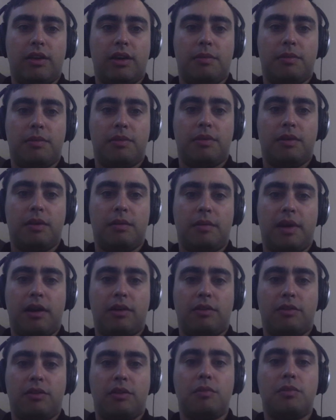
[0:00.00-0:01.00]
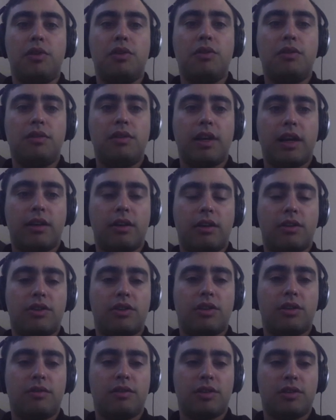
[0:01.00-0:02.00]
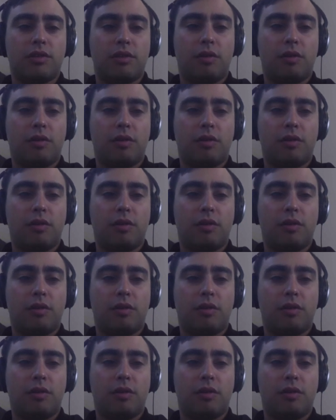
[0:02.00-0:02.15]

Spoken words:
up the amount of compute that our service